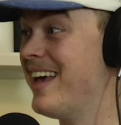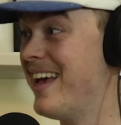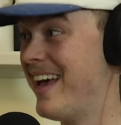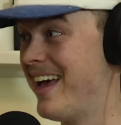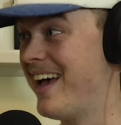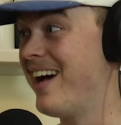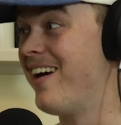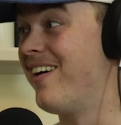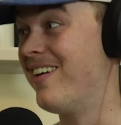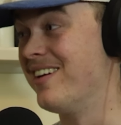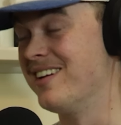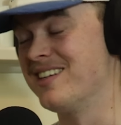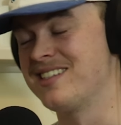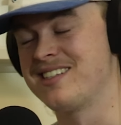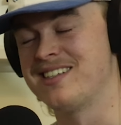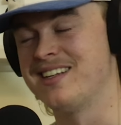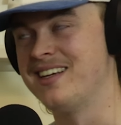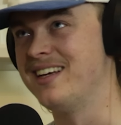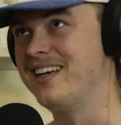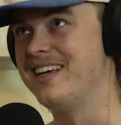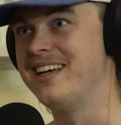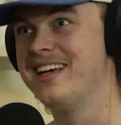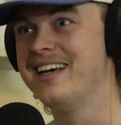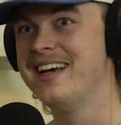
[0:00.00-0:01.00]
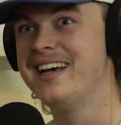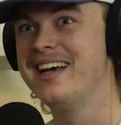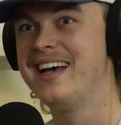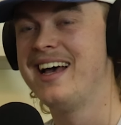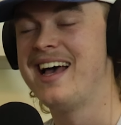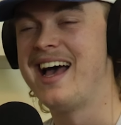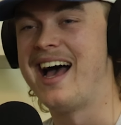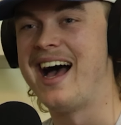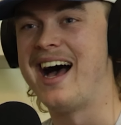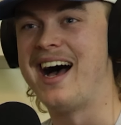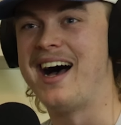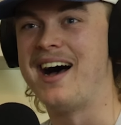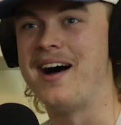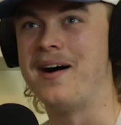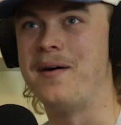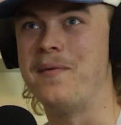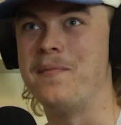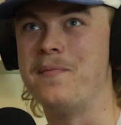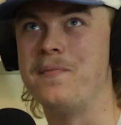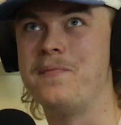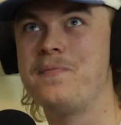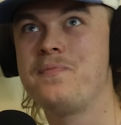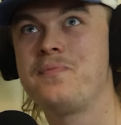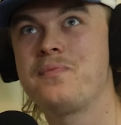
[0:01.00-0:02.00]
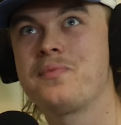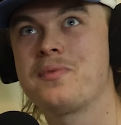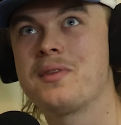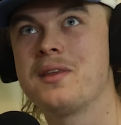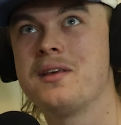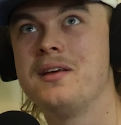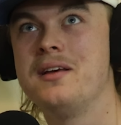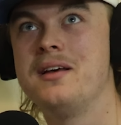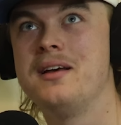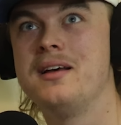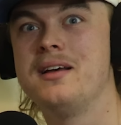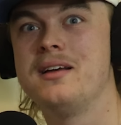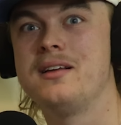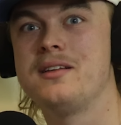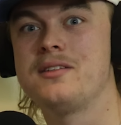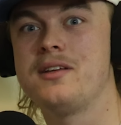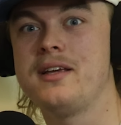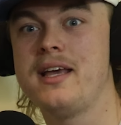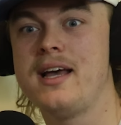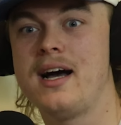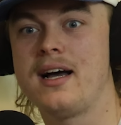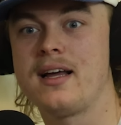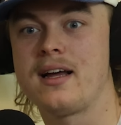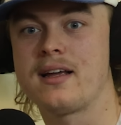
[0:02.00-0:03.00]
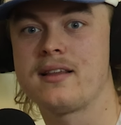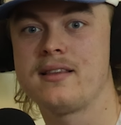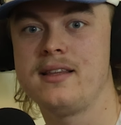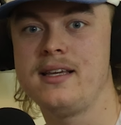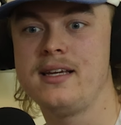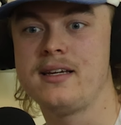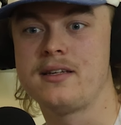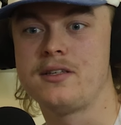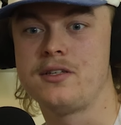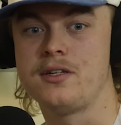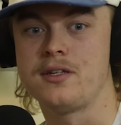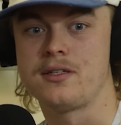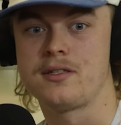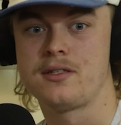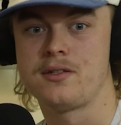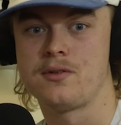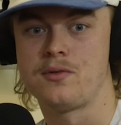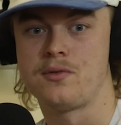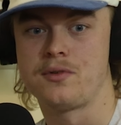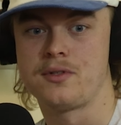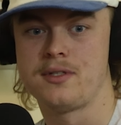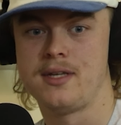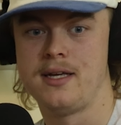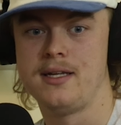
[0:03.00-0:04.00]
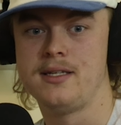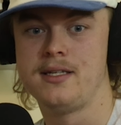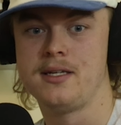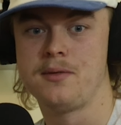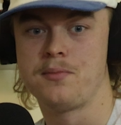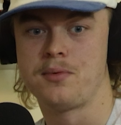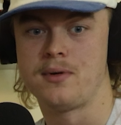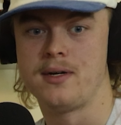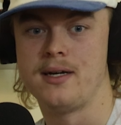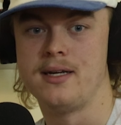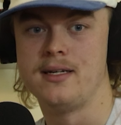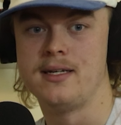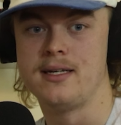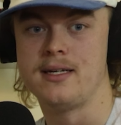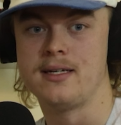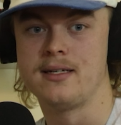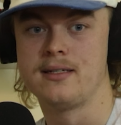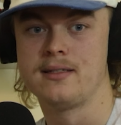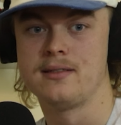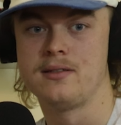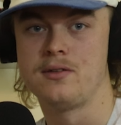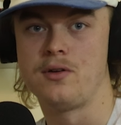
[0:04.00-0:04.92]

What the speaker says: Yeah, honestly. I think just authentic branding,